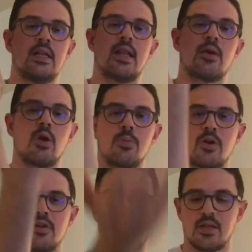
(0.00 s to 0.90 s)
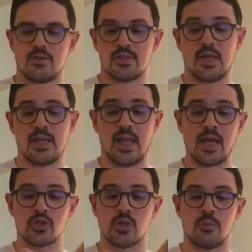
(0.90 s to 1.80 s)
lateral epicondylitis, and
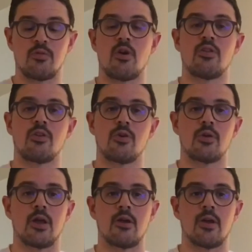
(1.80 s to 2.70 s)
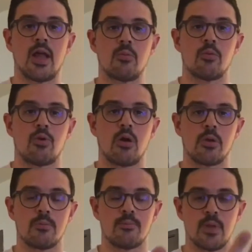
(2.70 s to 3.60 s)
actually with other elbow
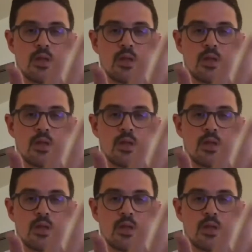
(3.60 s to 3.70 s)
problem.